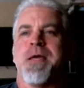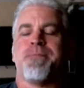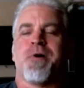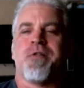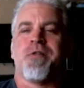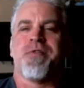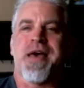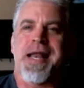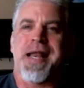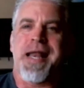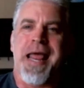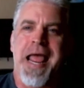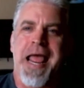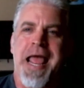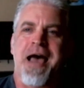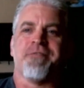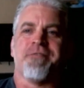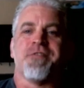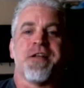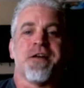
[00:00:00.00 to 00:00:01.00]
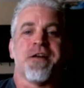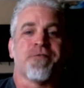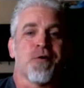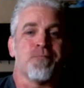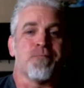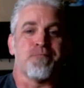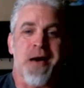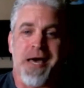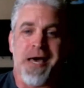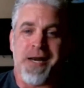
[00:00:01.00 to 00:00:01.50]
People that have
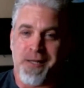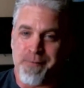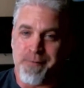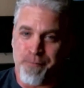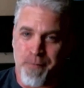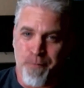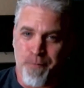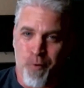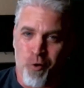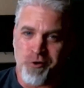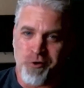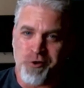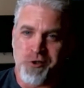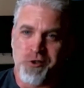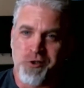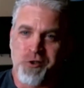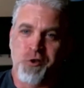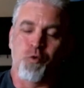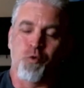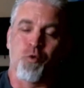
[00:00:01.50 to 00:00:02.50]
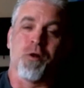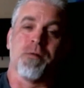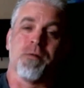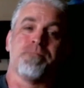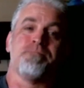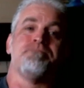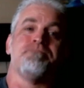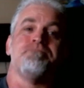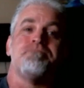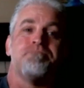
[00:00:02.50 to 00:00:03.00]
different bodily proportions
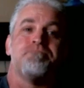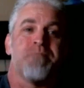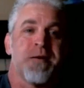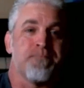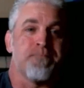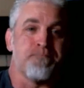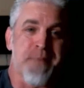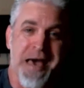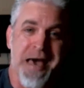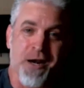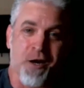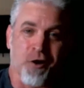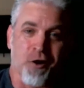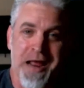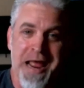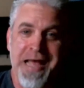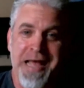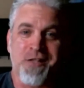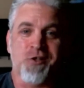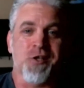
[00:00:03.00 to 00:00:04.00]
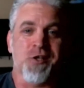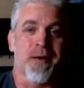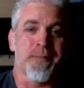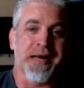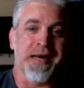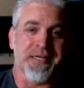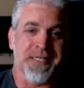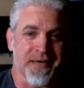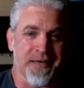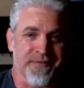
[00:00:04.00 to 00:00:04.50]
will be better at
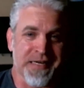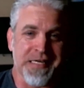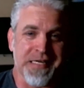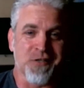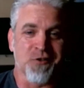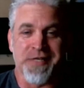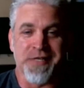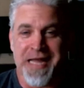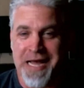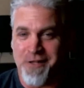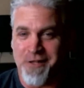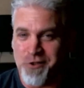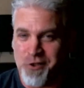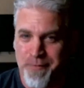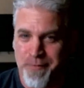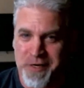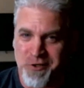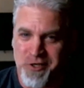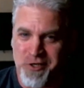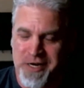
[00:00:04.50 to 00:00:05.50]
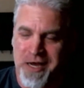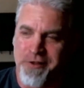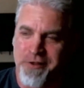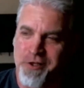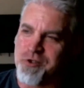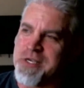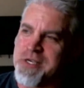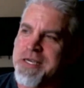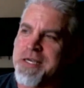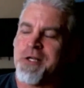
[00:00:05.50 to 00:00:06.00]
some activities, not so much at
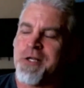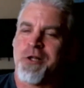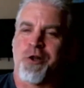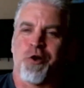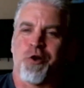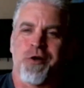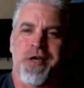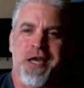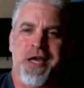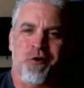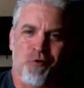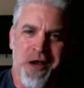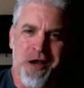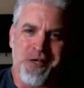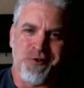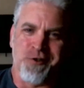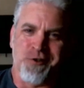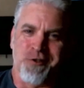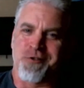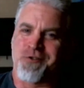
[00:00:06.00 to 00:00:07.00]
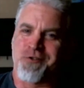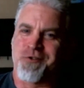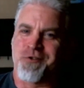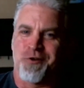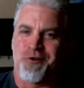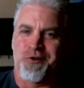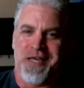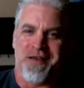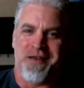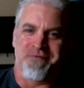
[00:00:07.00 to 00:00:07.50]
others. Look at
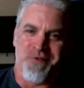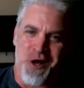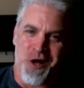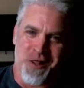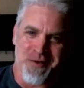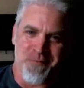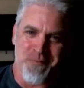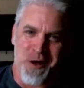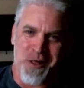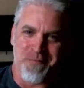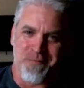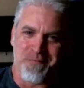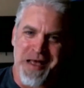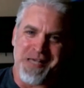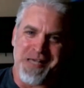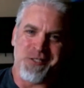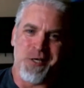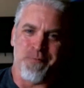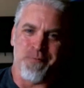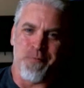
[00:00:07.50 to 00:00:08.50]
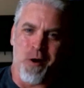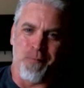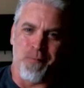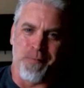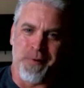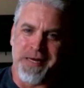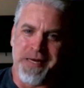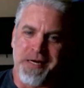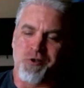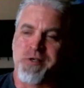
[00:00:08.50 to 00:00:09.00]
wrestlers. Look at volleyball and
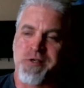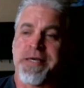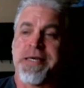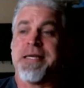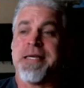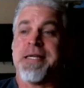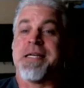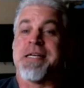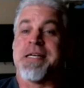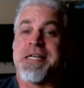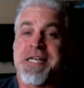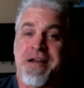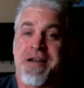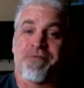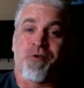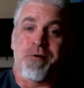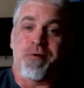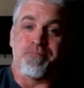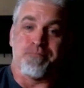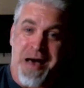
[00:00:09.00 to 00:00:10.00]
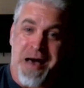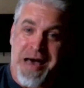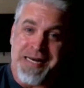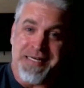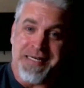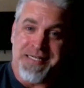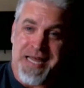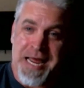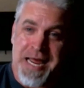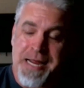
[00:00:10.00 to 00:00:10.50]
basketball players different
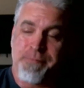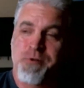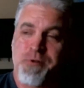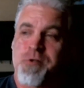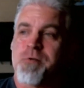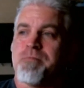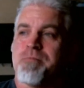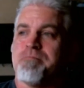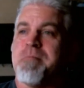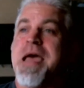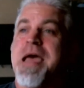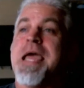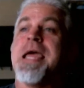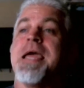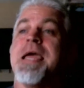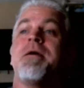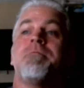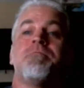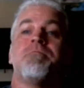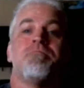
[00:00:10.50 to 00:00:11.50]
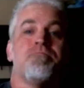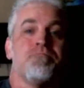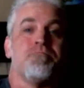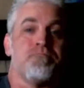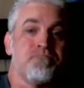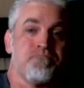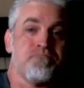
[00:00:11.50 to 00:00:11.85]
body types may